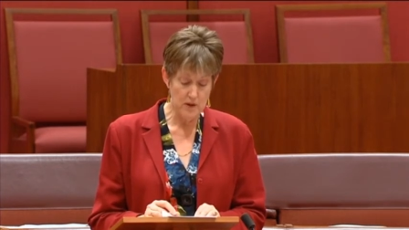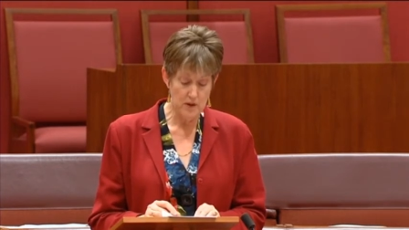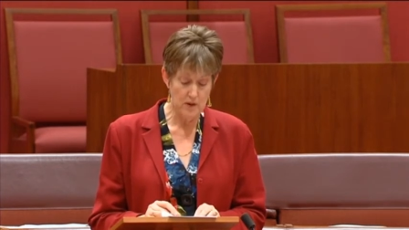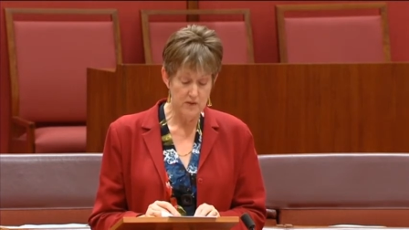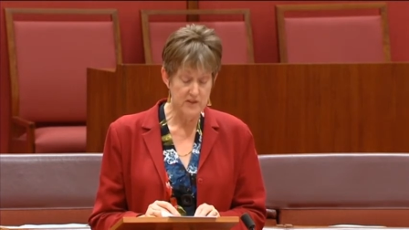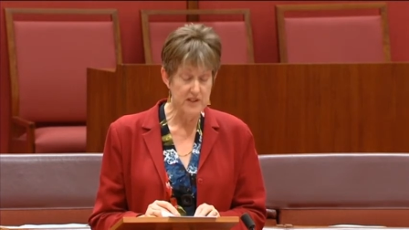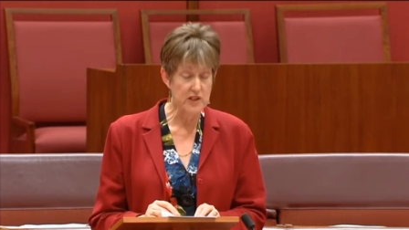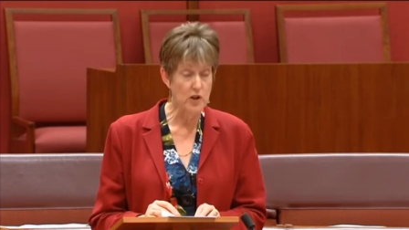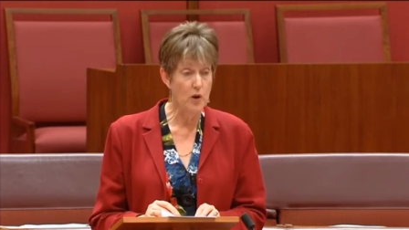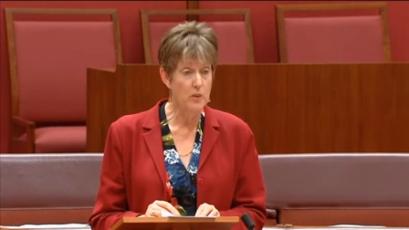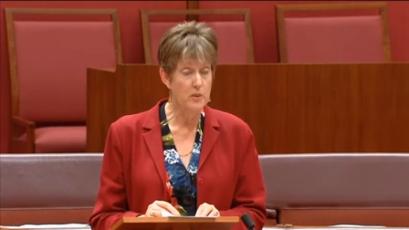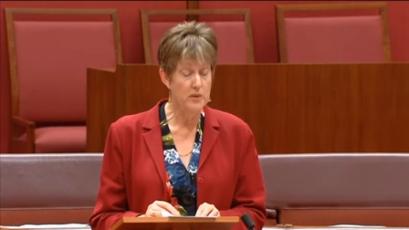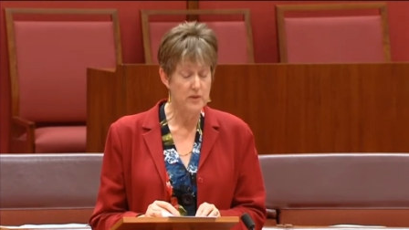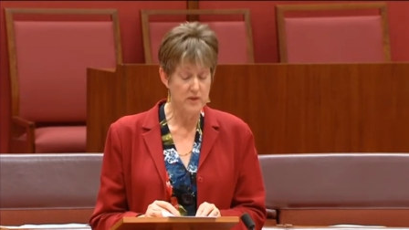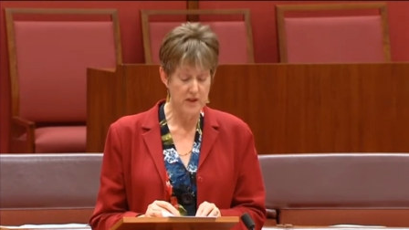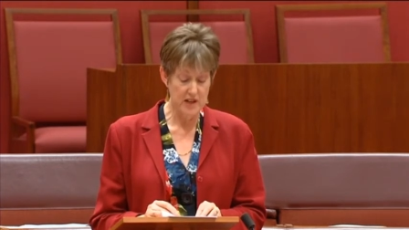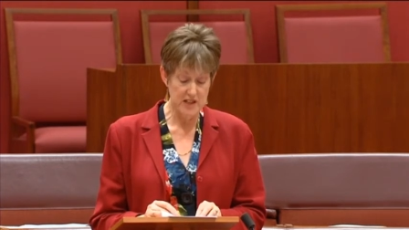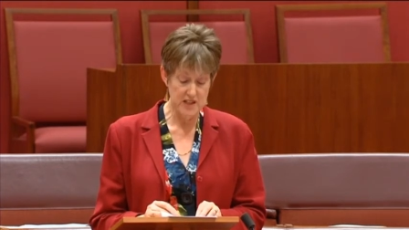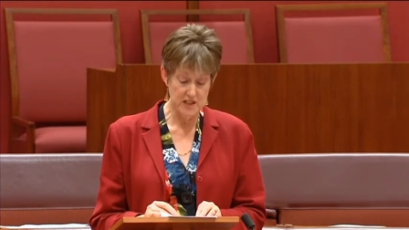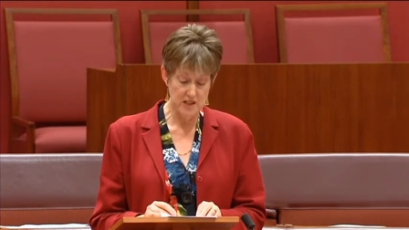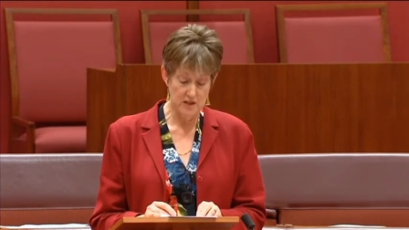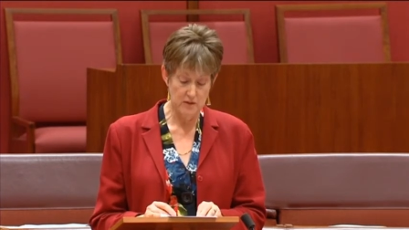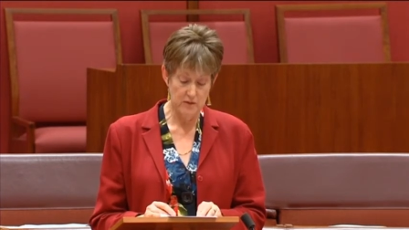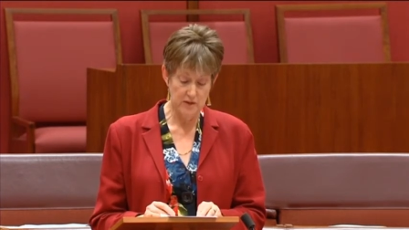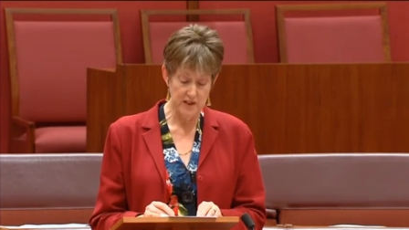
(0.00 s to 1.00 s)
of the
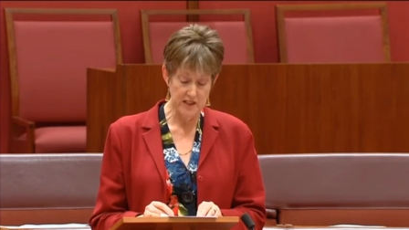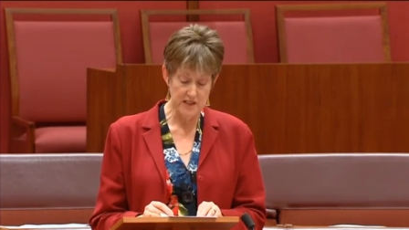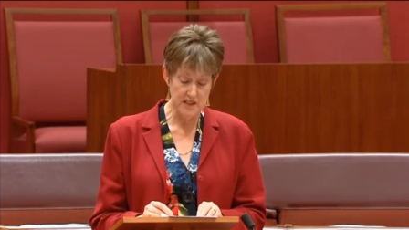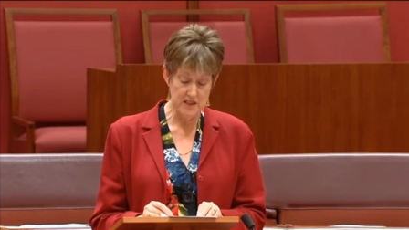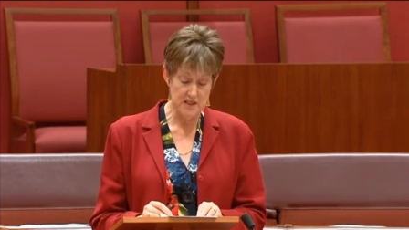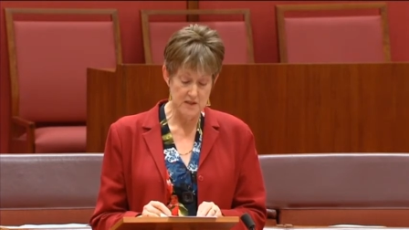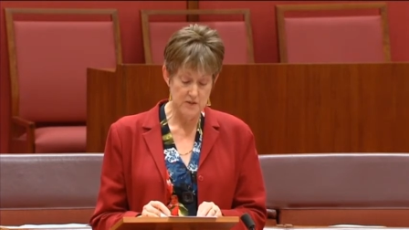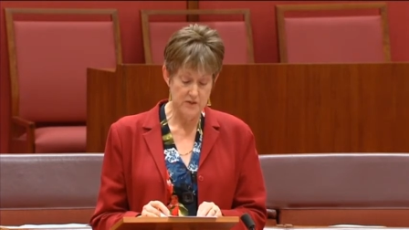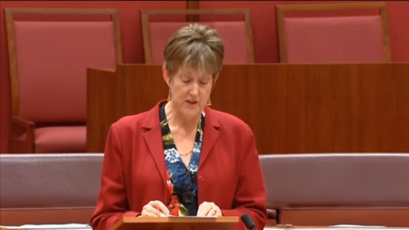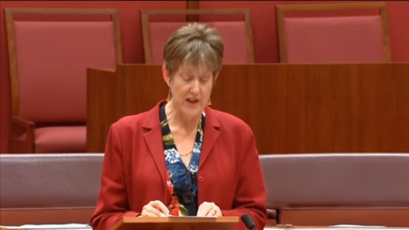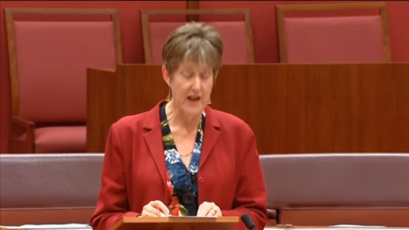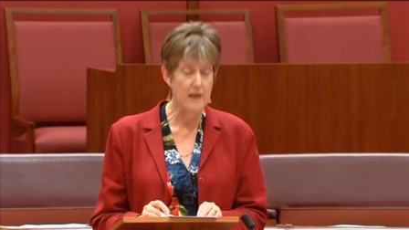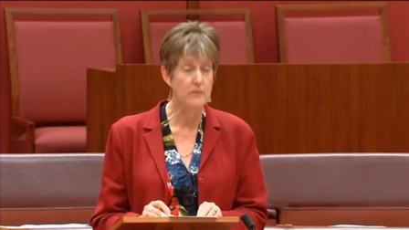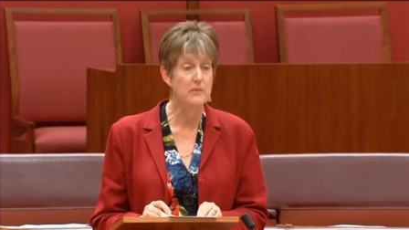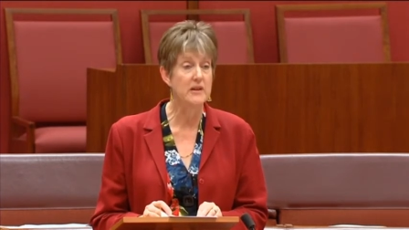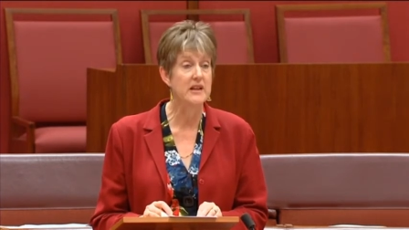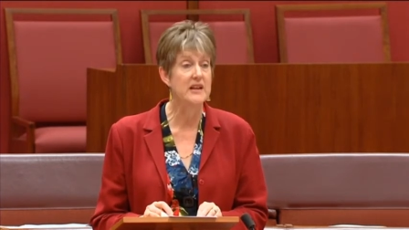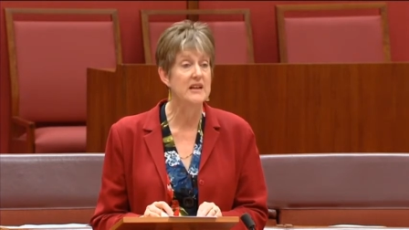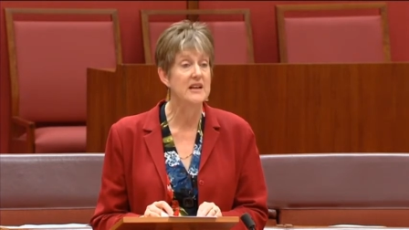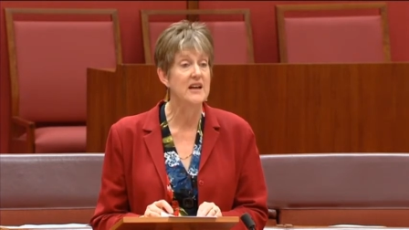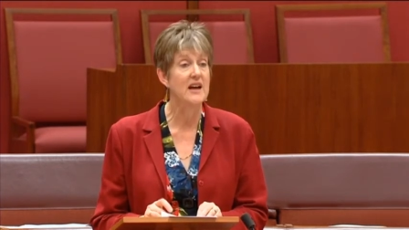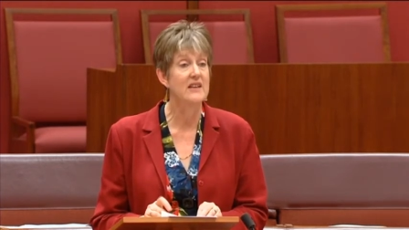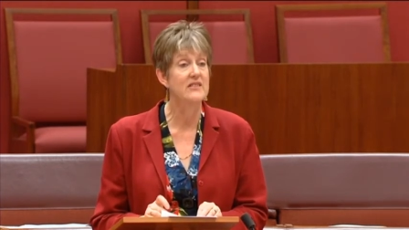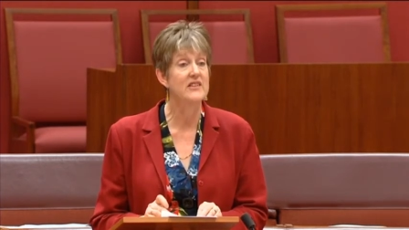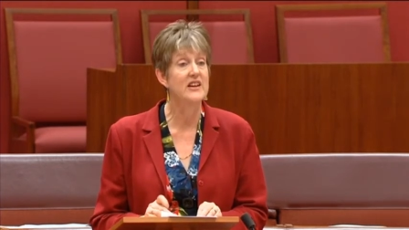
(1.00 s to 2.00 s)
Operation Flinders
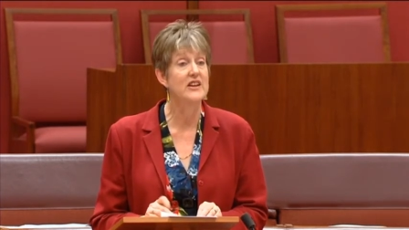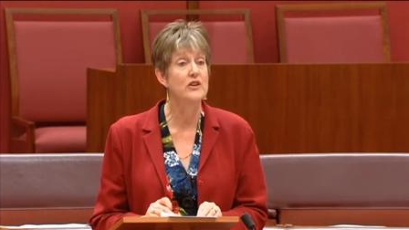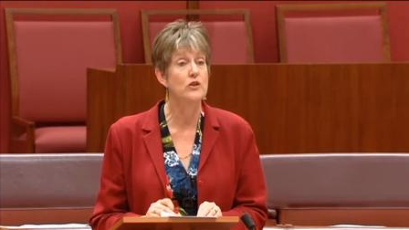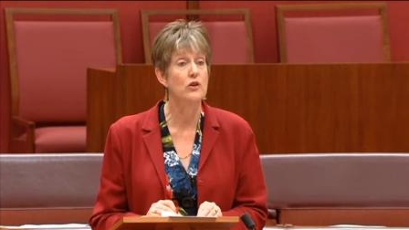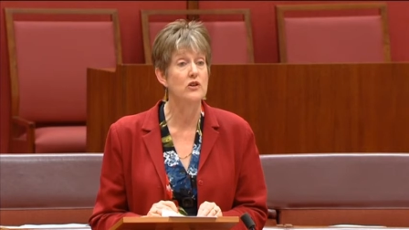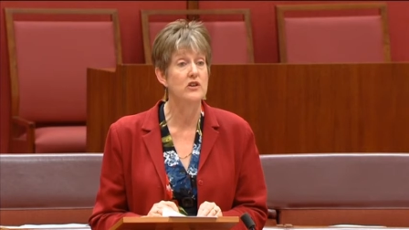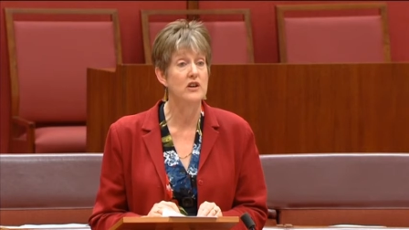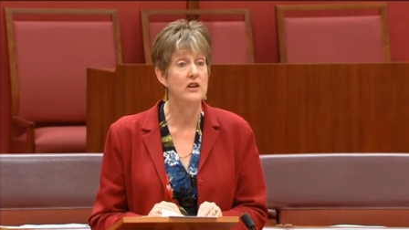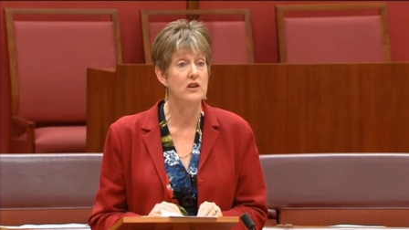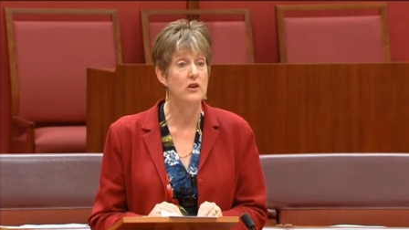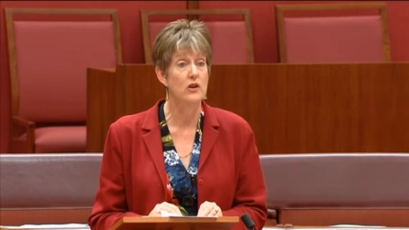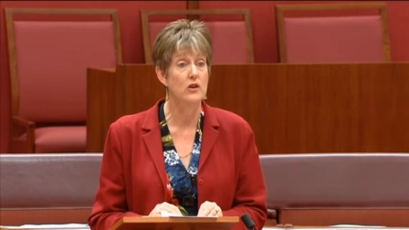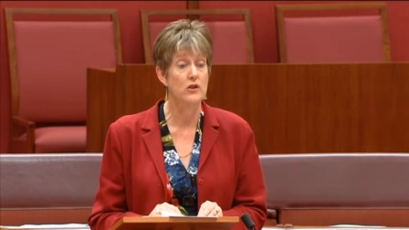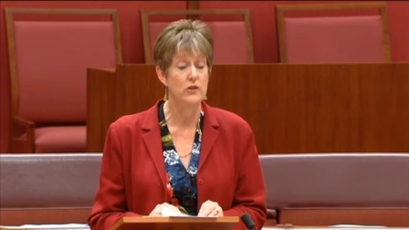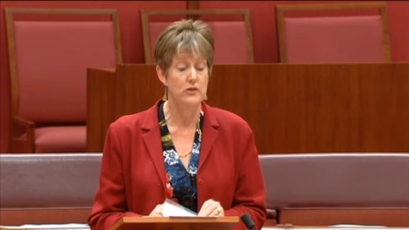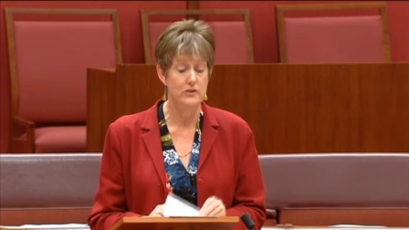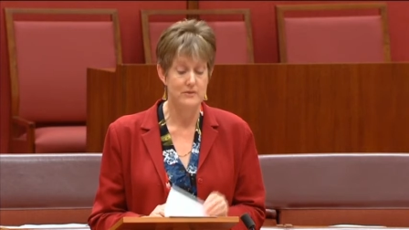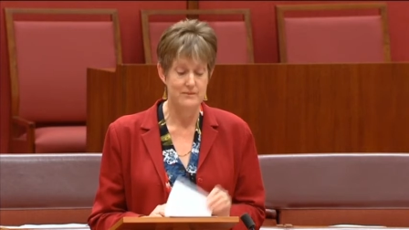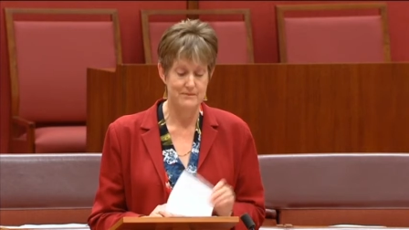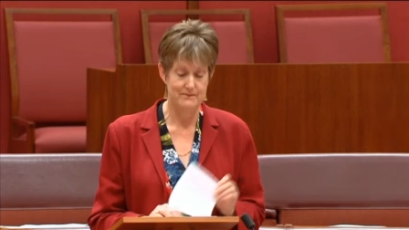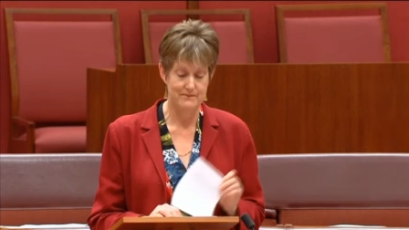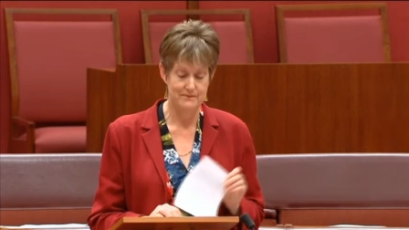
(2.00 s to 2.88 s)
family and they're not alone.